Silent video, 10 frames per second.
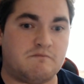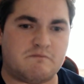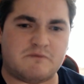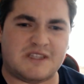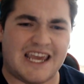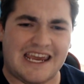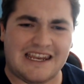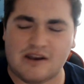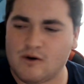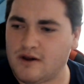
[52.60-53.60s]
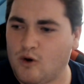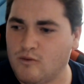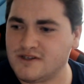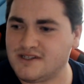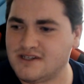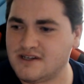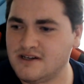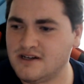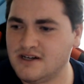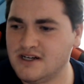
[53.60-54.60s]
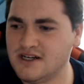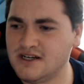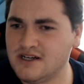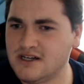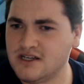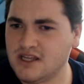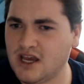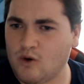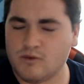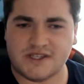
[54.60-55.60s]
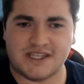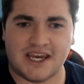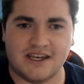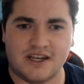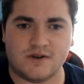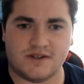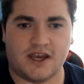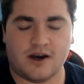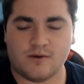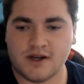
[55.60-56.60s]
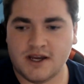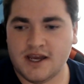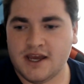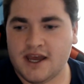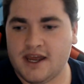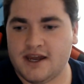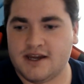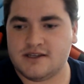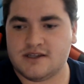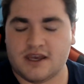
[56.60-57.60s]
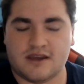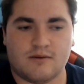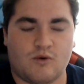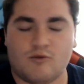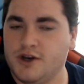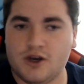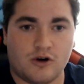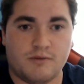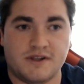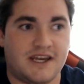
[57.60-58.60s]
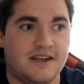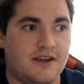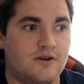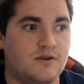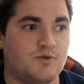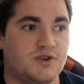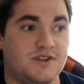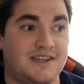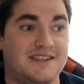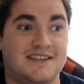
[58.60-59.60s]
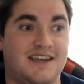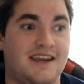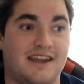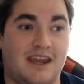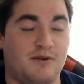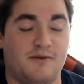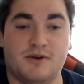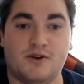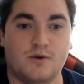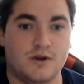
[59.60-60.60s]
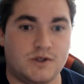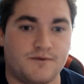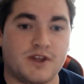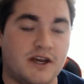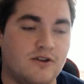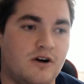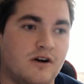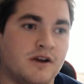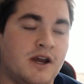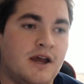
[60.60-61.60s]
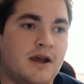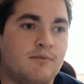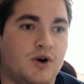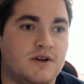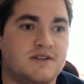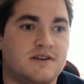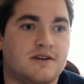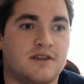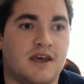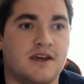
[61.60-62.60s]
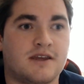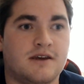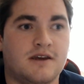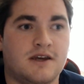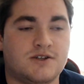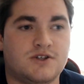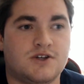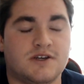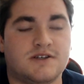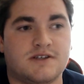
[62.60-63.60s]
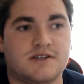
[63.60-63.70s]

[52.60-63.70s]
ten no almost yeah almost ten years now and like one more year and be 10 years which is insane i can't believe i've been doing youtube for that long but uh, like it, it's just